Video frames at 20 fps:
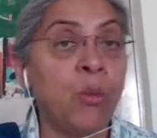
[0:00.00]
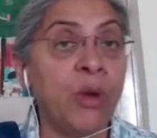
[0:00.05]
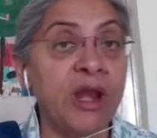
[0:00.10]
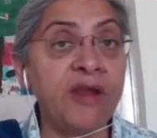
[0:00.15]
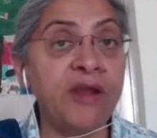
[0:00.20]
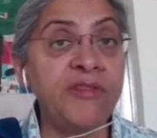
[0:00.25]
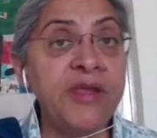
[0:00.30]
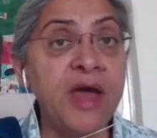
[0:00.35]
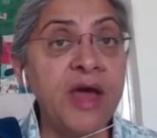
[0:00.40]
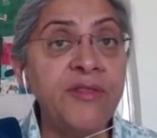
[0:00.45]

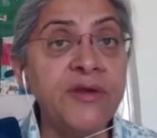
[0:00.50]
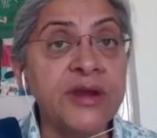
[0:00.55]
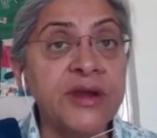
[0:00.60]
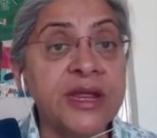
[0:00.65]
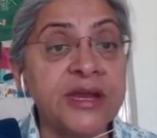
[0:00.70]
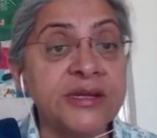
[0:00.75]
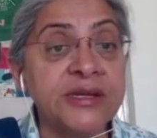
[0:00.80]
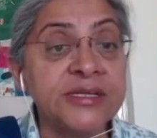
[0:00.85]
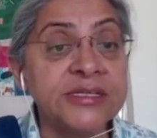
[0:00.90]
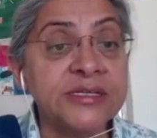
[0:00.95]
Where are the other
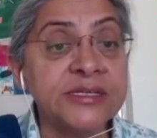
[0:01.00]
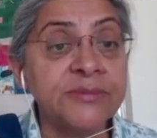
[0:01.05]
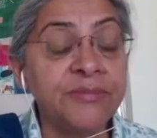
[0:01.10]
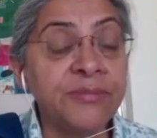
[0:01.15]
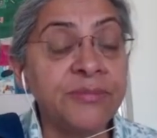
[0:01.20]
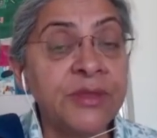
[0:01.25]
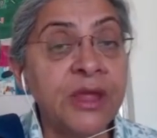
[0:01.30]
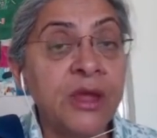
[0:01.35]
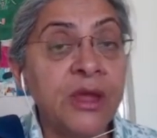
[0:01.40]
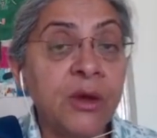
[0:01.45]
kids?
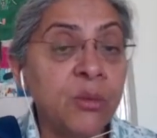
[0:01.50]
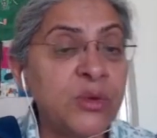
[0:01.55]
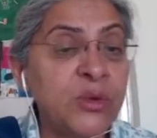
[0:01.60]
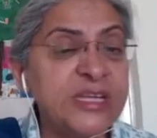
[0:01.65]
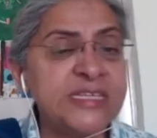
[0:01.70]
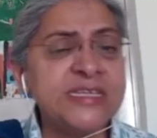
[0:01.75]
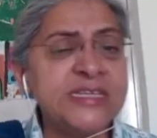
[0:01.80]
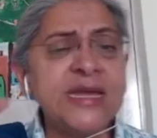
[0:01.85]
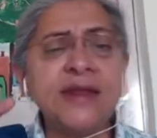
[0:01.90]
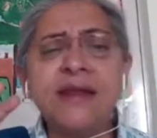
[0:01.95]

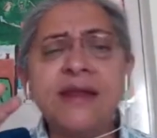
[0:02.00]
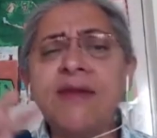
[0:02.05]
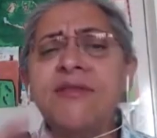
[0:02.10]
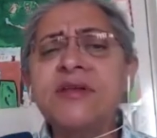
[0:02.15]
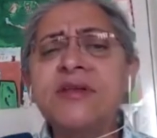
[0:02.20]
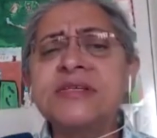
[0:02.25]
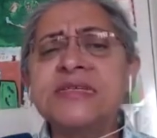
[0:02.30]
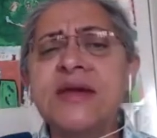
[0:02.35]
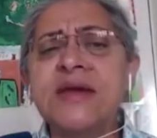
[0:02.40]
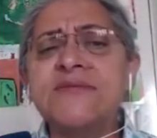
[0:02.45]
We see
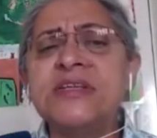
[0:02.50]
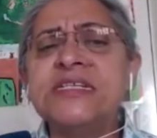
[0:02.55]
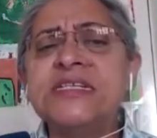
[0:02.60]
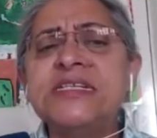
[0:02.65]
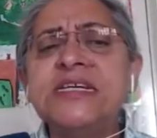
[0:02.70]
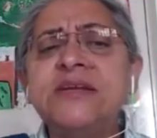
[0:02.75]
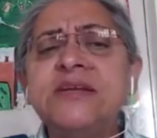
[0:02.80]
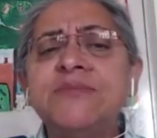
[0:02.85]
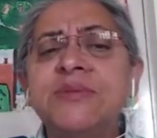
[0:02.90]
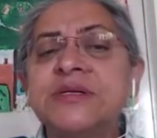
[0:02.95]
another
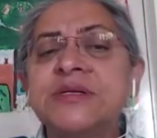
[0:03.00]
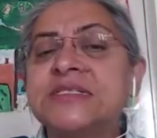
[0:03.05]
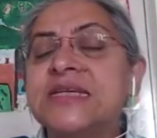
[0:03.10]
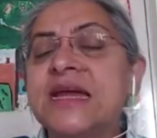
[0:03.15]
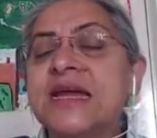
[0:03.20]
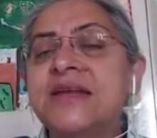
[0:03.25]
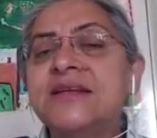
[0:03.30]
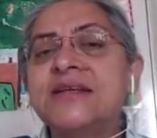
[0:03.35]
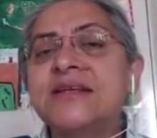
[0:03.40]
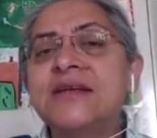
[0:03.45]

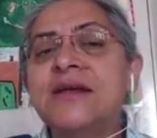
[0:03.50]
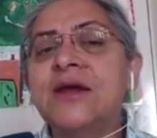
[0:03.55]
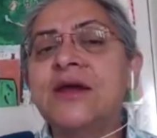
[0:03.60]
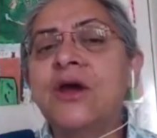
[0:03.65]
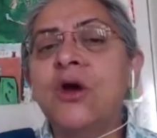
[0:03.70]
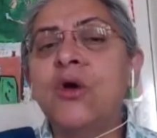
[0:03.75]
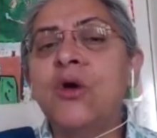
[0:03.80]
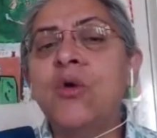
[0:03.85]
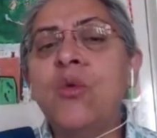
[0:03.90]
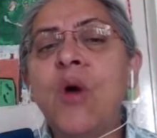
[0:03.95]
17%
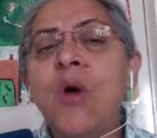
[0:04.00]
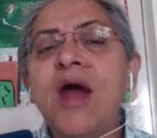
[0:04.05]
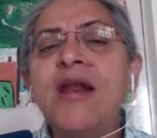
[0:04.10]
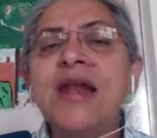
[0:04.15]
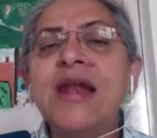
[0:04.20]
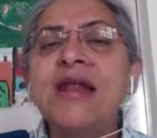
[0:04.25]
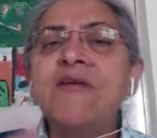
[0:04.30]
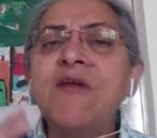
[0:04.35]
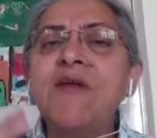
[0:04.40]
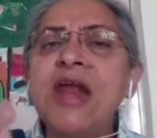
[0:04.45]
who
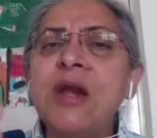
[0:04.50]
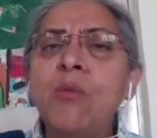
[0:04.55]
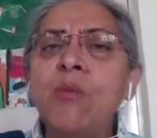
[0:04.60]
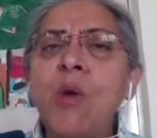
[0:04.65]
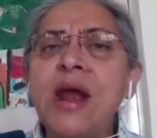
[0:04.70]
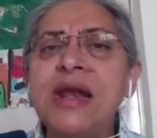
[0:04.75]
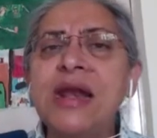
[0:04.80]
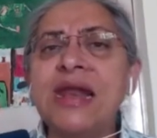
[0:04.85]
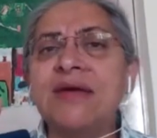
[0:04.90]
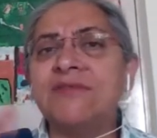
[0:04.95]
are at grade
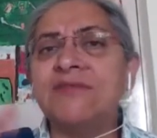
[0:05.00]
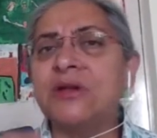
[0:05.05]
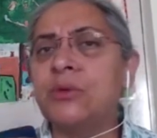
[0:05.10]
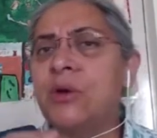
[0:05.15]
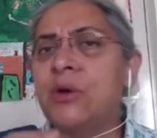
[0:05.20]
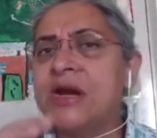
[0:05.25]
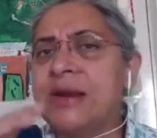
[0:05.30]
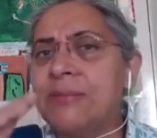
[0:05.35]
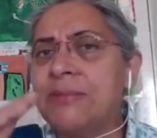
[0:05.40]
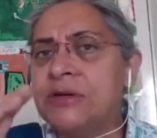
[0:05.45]
1 level,
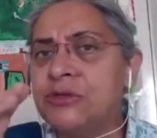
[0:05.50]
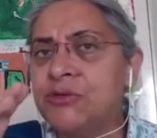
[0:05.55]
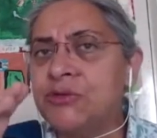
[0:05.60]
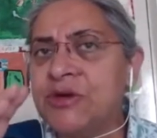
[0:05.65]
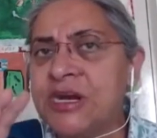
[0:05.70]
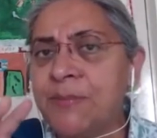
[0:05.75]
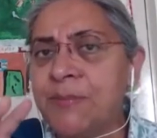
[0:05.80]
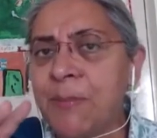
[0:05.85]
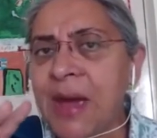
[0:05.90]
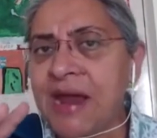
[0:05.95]
who are able to
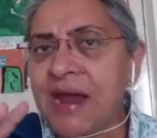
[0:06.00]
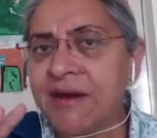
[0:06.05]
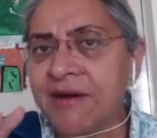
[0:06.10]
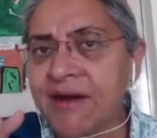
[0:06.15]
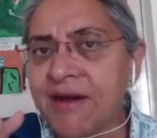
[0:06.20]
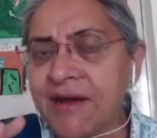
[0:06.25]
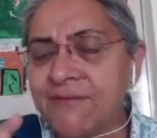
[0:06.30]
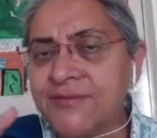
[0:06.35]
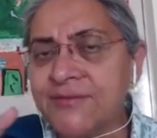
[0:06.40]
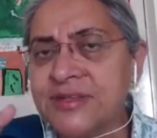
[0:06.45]
read
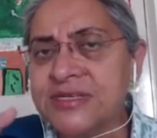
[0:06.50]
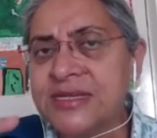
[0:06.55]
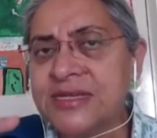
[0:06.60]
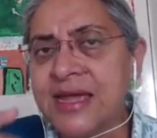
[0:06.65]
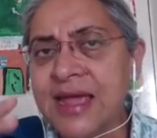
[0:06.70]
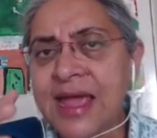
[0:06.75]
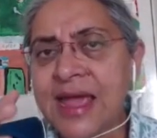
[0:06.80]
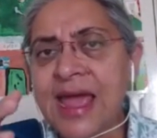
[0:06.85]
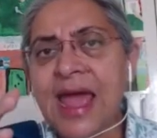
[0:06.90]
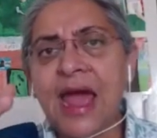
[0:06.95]

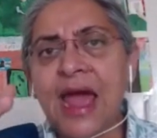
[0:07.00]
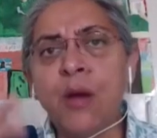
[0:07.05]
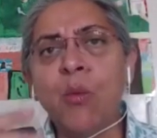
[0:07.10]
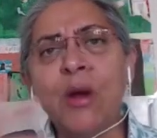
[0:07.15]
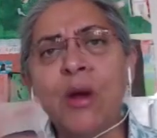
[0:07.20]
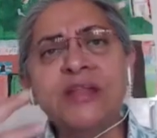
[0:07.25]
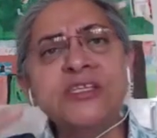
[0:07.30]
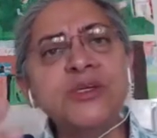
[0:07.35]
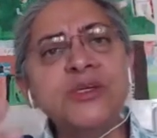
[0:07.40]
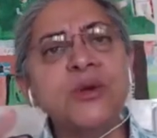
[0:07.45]
paragraphs.
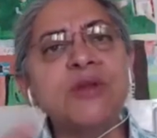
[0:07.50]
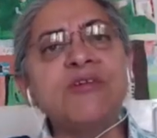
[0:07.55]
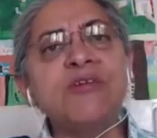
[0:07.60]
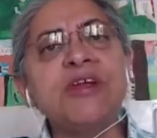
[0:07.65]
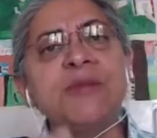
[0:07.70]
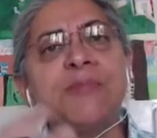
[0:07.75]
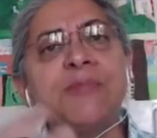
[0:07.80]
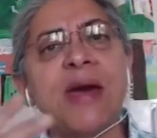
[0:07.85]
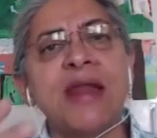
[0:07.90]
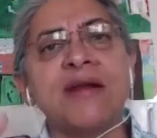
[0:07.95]
And once you can
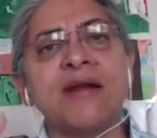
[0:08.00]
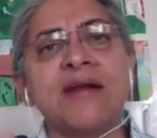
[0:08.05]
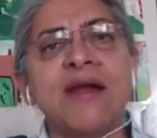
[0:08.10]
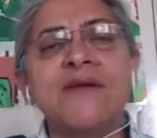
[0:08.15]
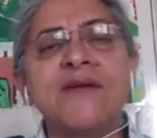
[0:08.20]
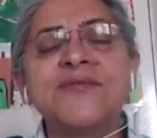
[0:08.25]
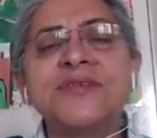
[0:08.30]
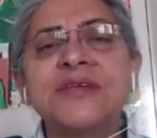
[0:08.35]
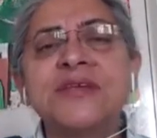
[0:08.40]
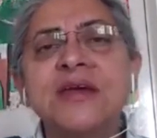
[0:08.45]
read
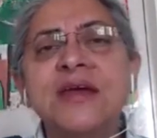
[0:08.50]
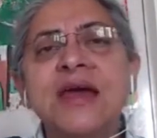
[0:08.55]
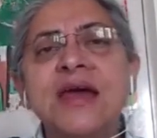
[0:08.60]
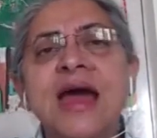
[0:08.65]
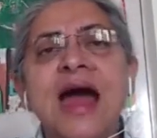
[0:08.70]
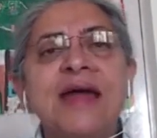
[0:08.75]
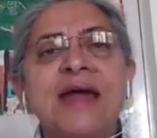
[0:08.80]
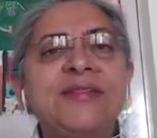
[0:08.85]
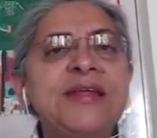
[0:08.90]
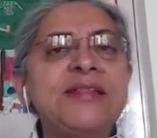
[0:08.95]
paragraphs,
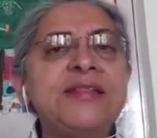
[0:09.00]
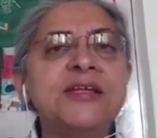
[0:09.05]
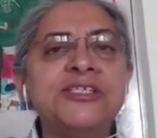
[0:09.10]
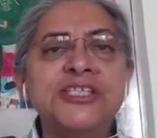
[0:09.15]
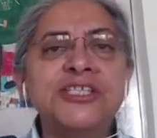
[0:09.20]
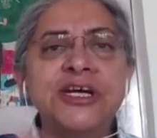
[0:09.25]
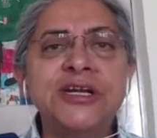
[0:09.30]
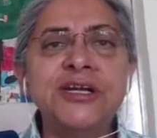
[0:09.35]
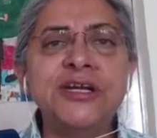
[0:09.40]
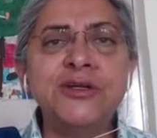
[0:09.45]
I think the
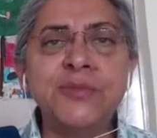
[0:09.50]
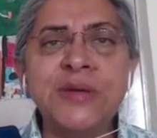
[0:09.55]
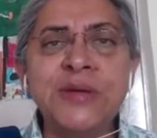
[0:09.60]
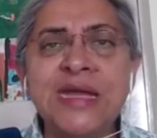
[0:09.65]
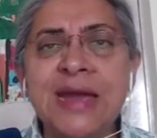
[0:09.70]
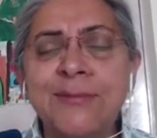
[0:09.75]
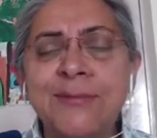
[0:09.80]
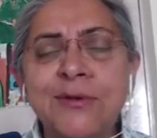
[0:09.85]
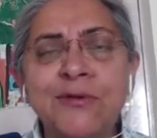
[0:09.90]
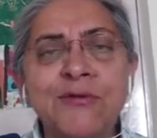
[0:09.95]
journey to
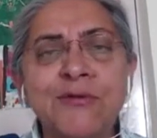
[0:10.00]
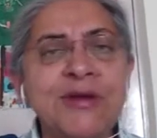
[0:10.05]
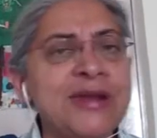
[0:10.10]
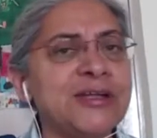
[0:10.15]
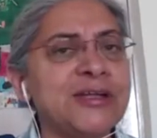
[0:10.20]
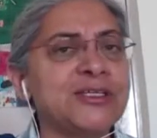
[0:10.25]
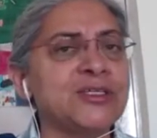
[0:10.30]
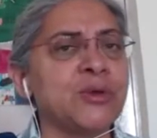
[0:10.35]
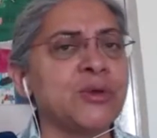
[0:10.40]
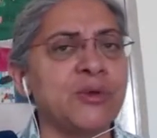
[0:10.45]
being able to
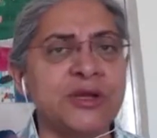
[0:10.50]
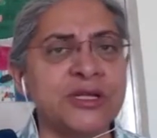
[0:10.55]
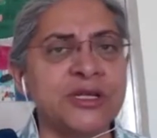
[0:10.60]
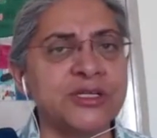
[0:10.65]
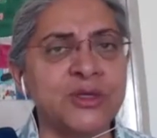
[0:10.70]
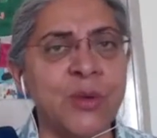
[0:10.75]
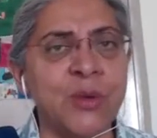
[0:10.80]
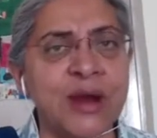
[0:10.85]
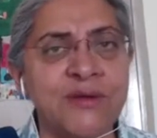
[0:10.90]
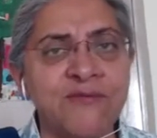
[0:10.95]
read a story
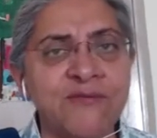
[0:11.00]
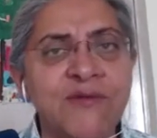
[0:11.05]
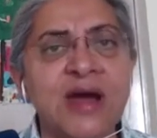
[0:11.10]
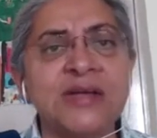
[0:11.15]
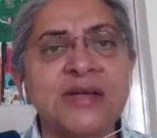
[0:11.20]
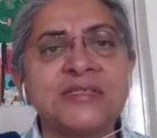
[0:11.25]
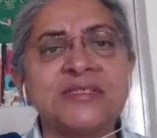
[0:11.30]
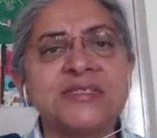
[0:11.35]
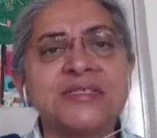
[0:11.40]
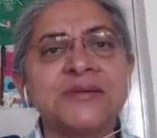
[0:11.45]
is quite
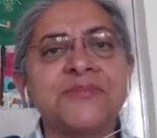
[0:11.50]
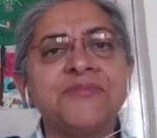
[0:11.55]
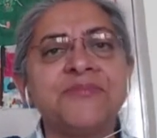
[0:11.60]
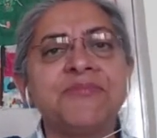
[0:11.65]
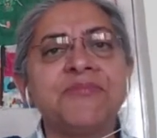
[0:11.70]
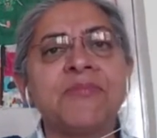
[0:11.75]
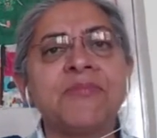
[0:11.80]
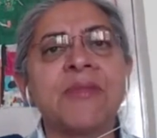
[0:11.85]
fast.